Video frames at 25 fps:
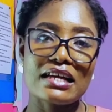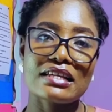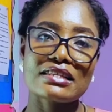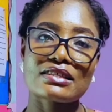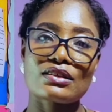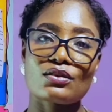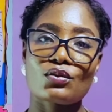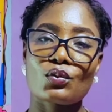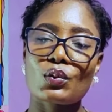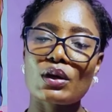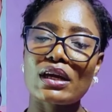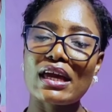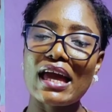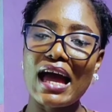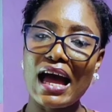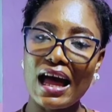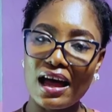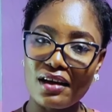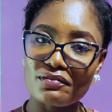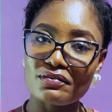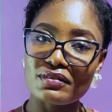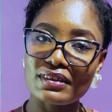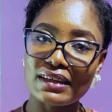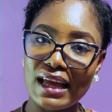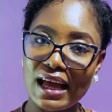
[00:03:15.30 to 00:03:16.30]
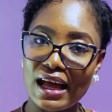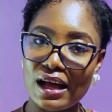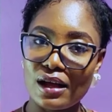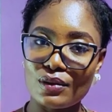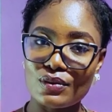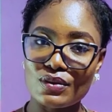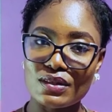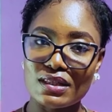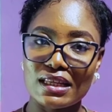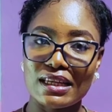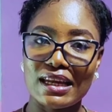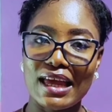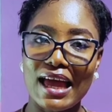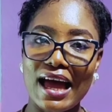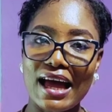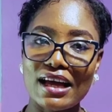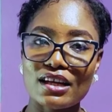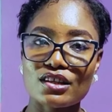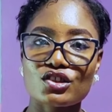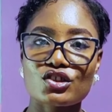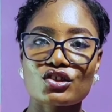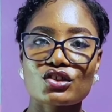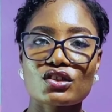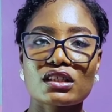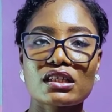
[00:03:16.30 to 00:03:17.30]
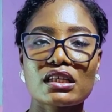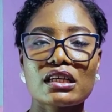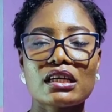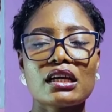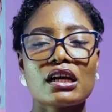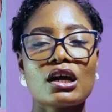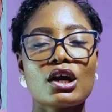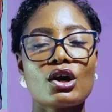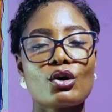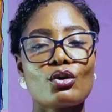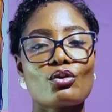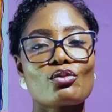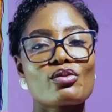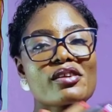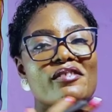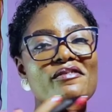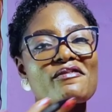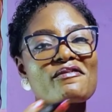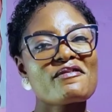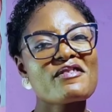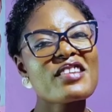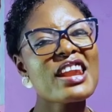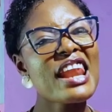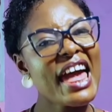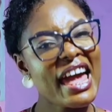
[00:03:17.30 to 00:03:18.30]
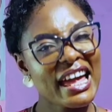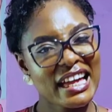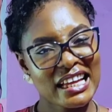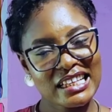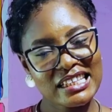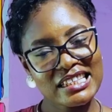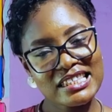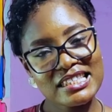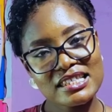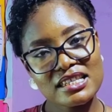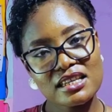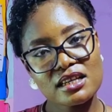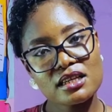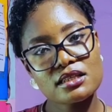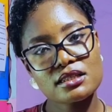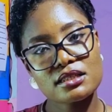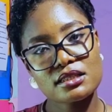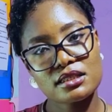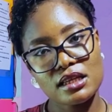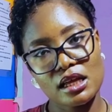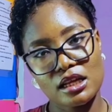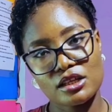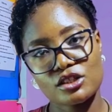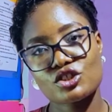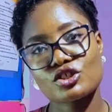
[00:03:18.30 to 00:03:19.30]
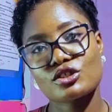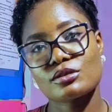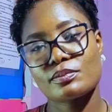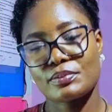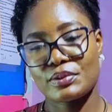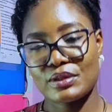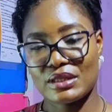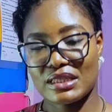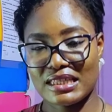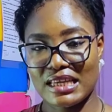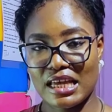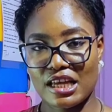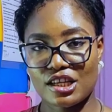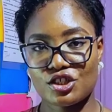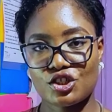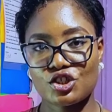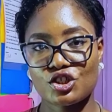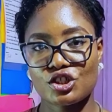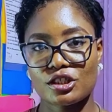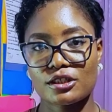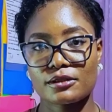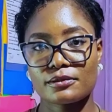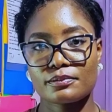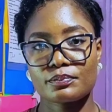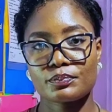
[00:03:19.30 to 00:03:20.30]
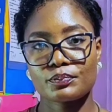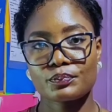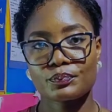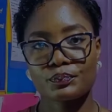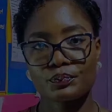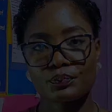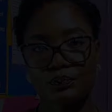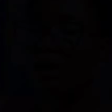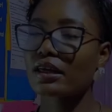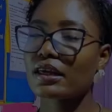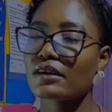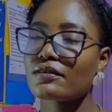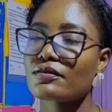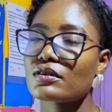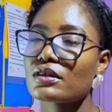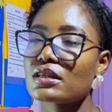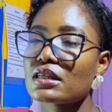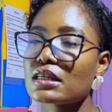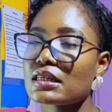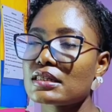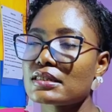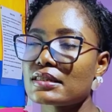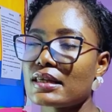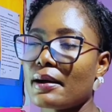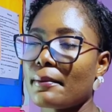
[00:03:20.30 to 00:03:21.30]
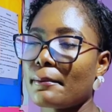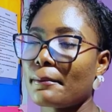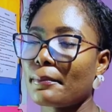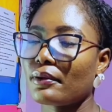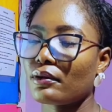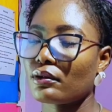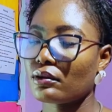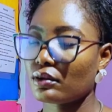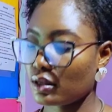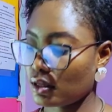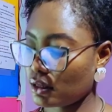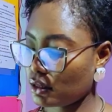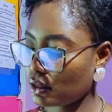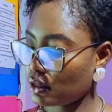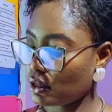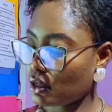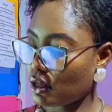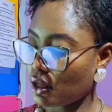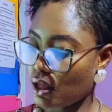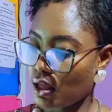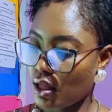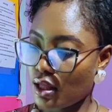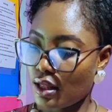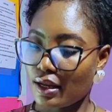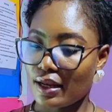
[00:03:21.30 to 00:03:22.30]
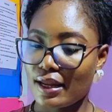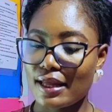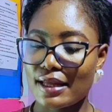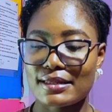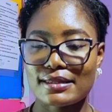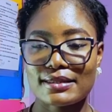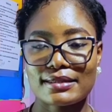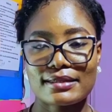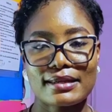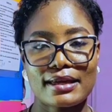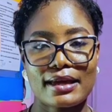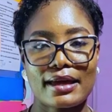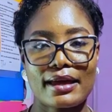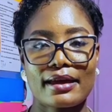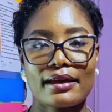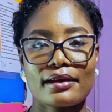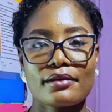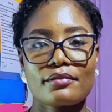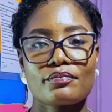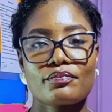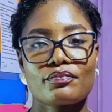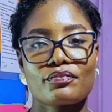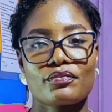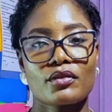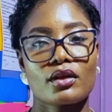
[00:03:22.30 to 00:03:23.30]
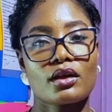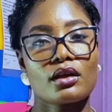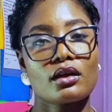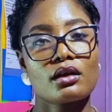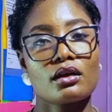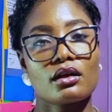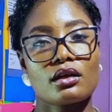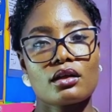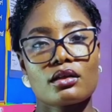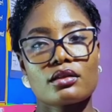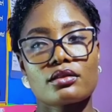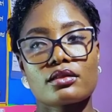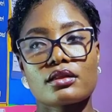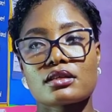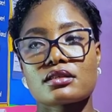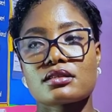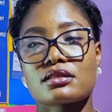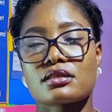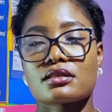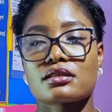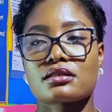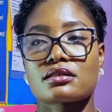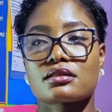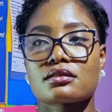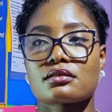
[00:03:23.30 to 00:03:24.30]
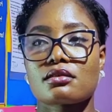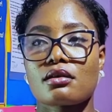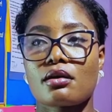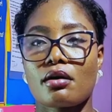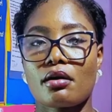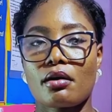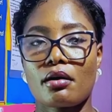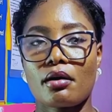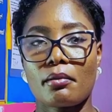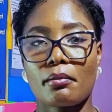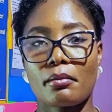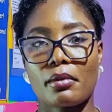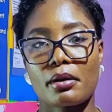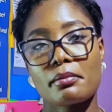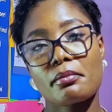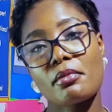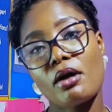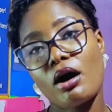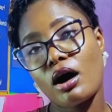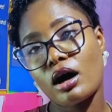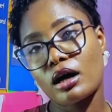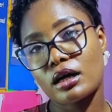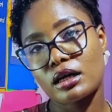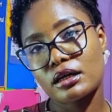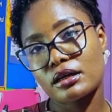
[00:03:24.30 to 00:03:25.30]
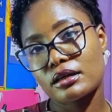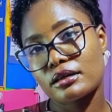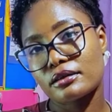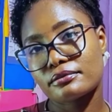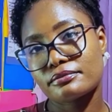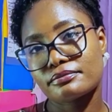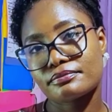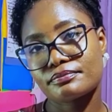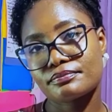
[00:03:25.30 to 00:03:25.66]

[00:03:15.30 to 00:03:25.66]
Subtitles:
So we have nouns that actually reflect such possession. I'll give you an example. Let's say this is my marker.